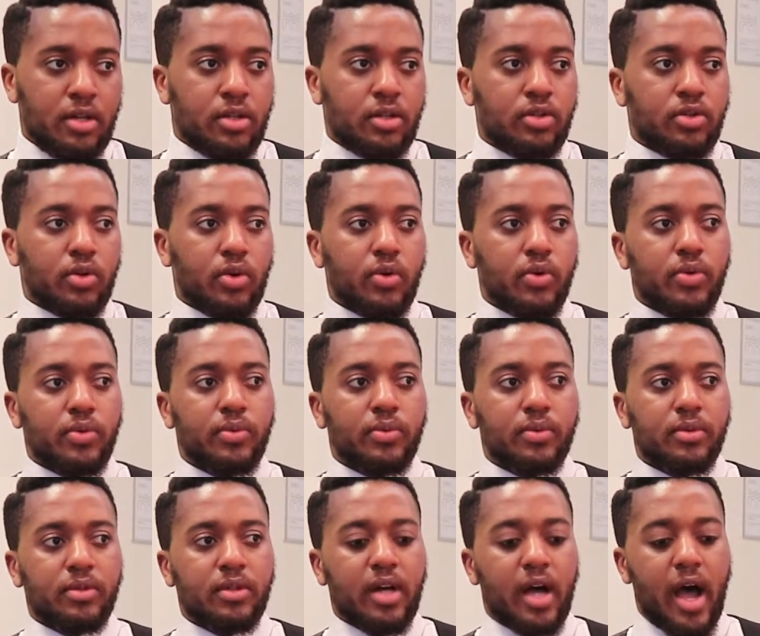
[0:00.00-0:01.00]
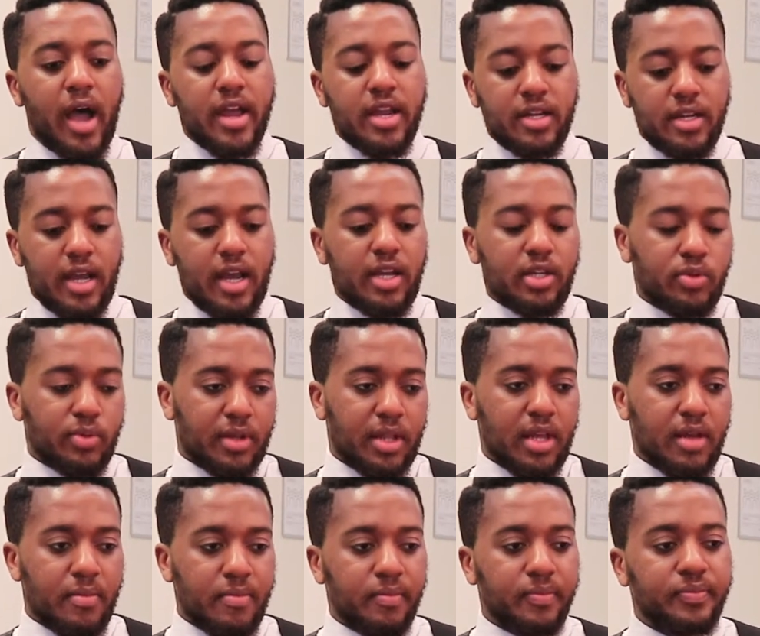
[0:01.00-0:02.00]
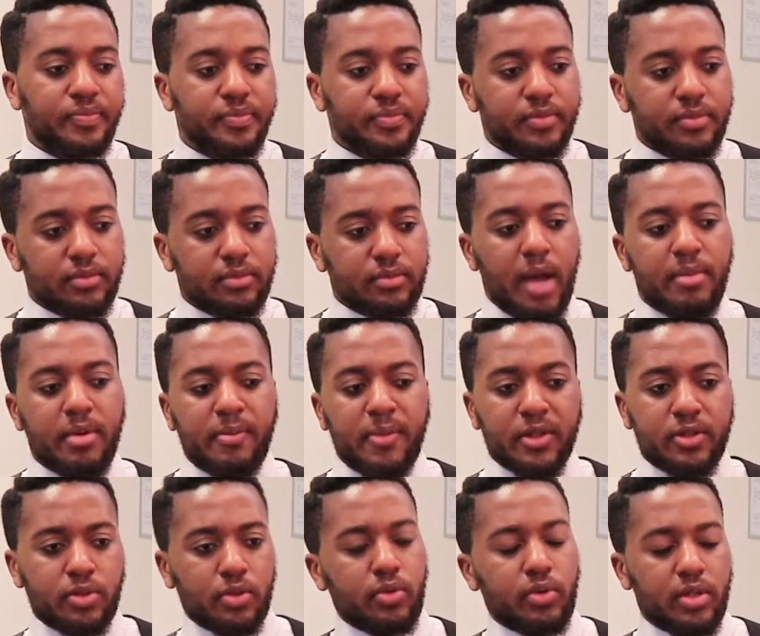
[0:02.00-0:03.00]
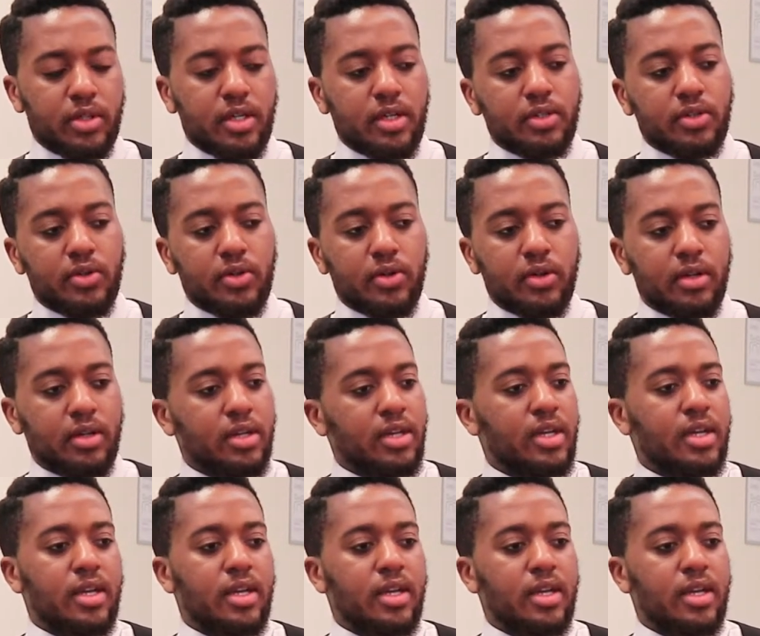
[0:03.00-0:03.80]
So I engaged with him. I'm about to go to Nantong.